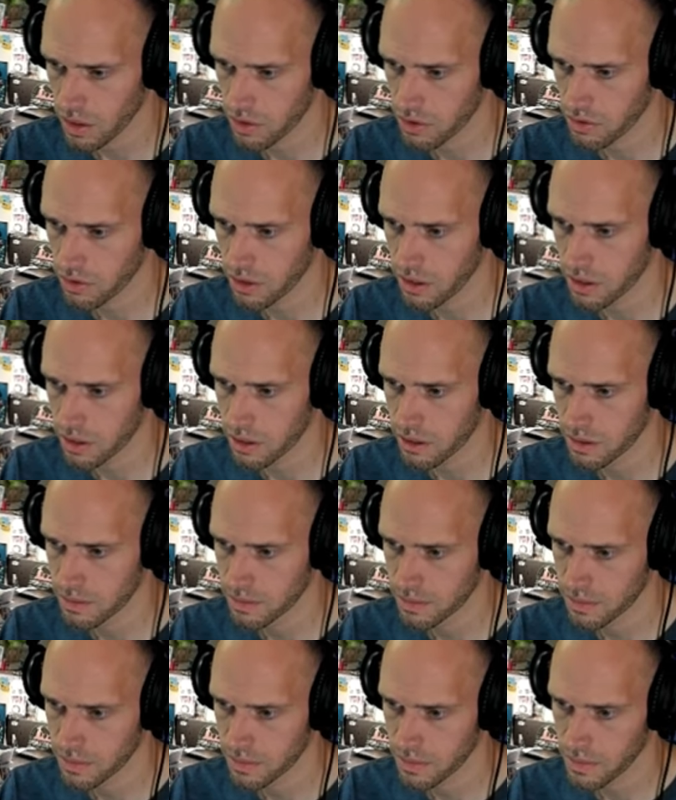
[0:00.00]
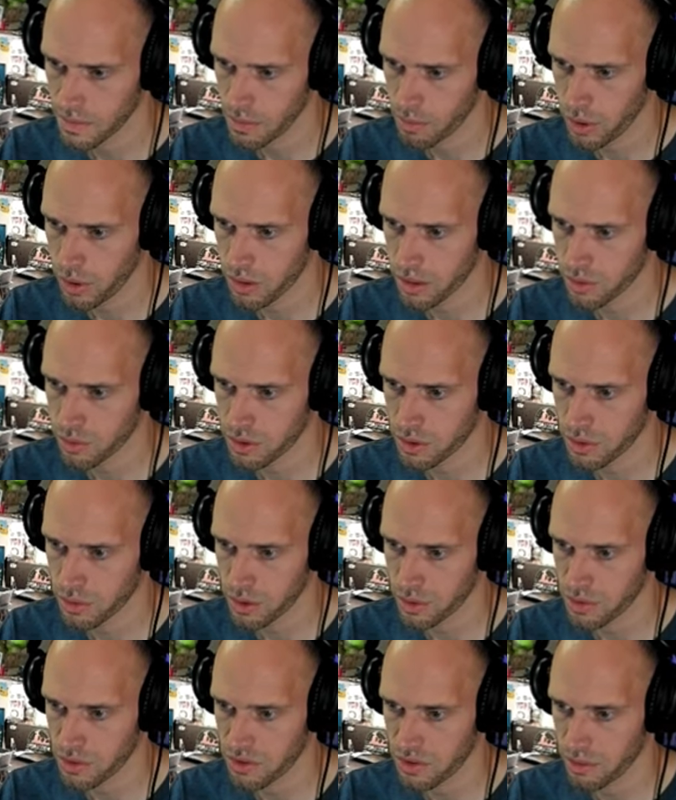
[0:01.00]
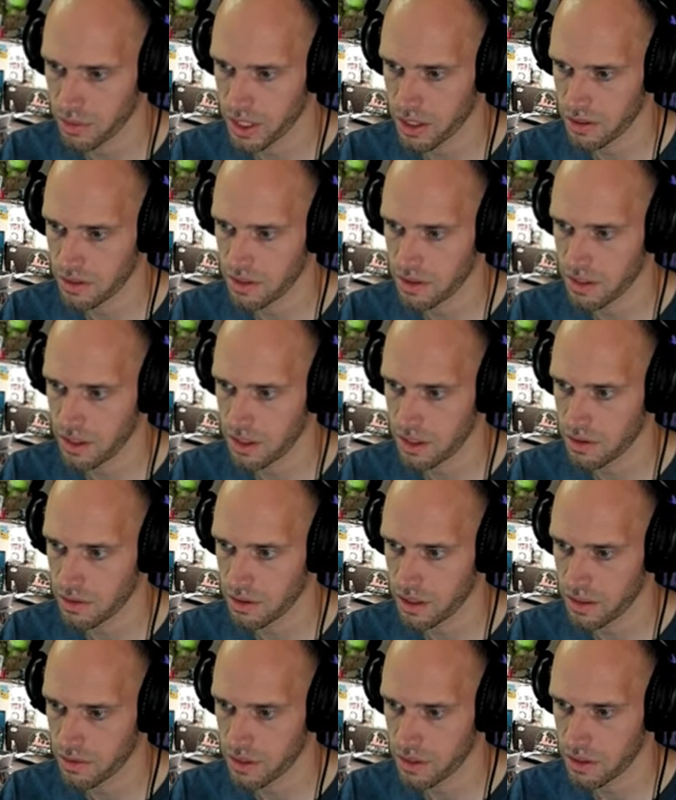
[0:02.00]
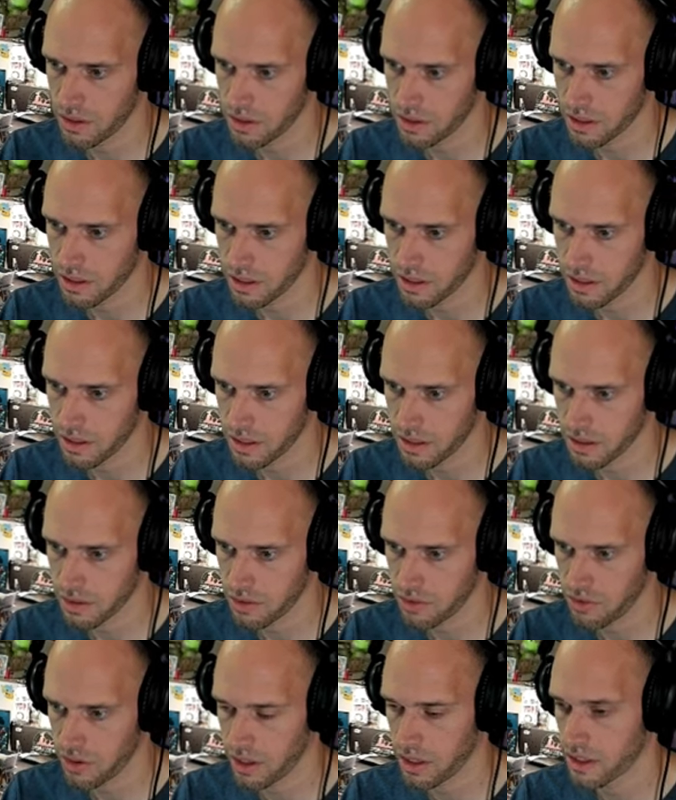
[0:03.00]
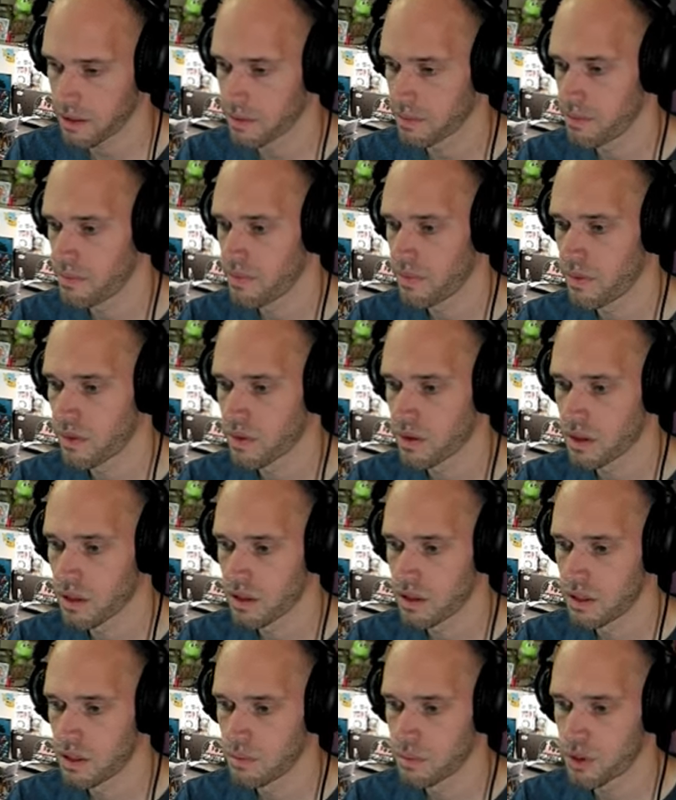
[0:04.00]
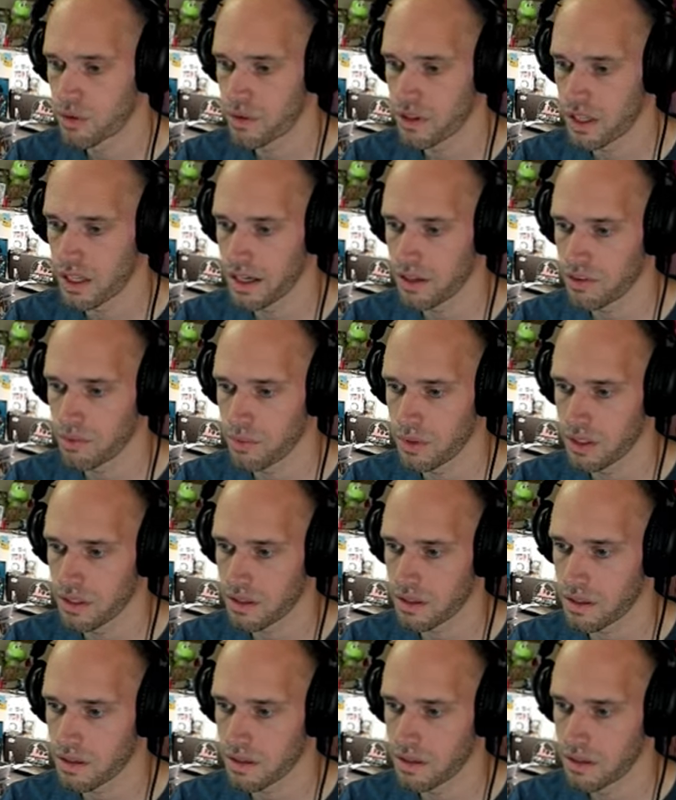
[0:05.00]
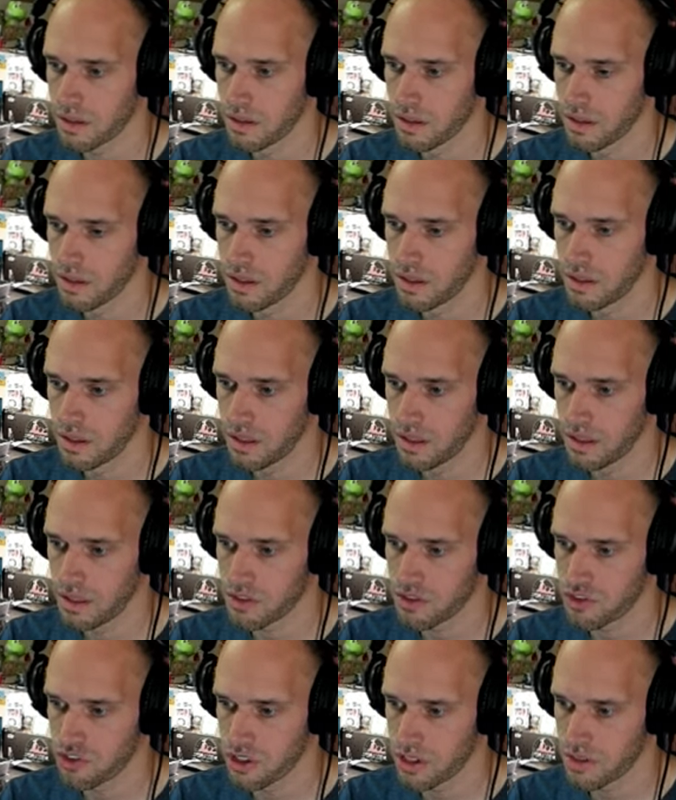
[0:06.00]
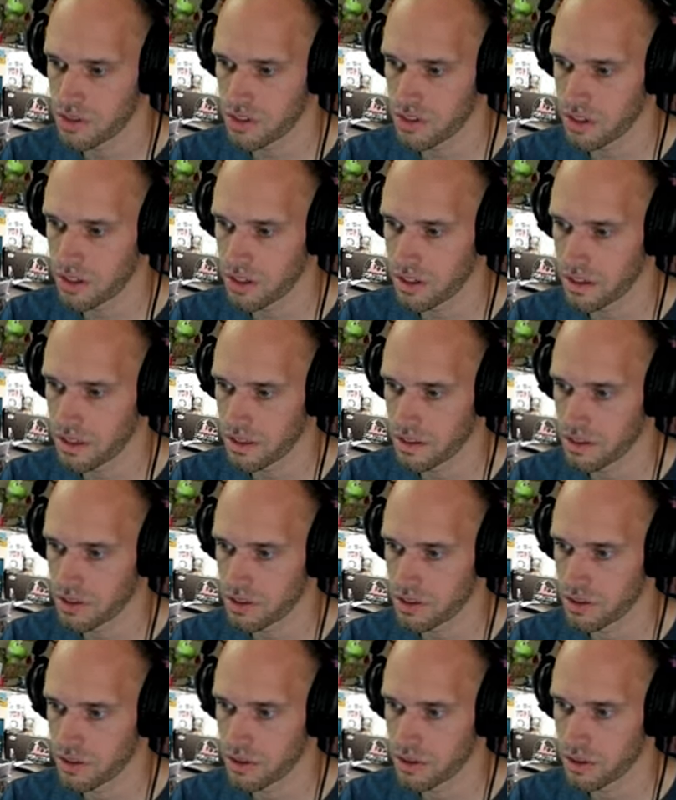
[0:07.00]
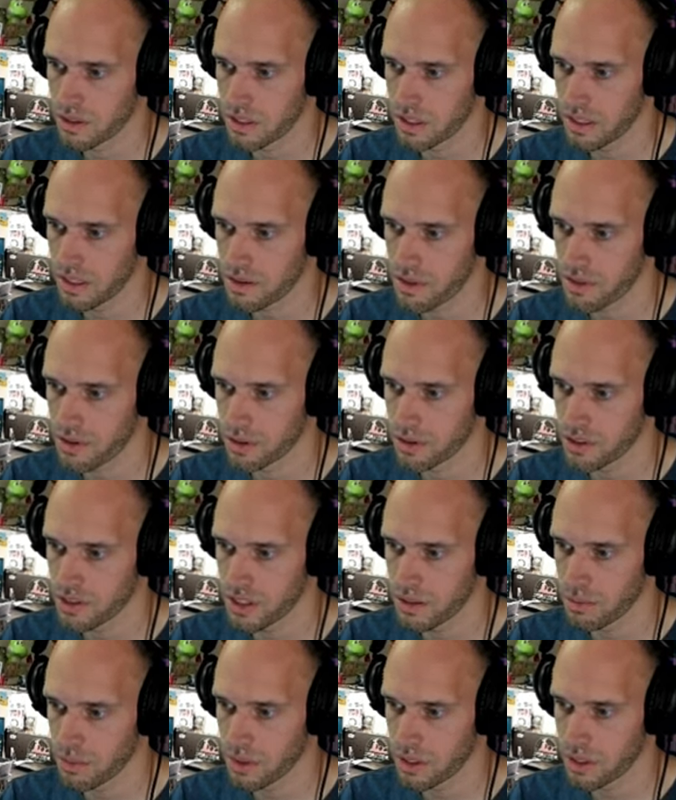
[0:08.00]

so Poliwhirl, what was it about a 10 11 dollar card it looks like but over the last month, it has just started to, it hit 13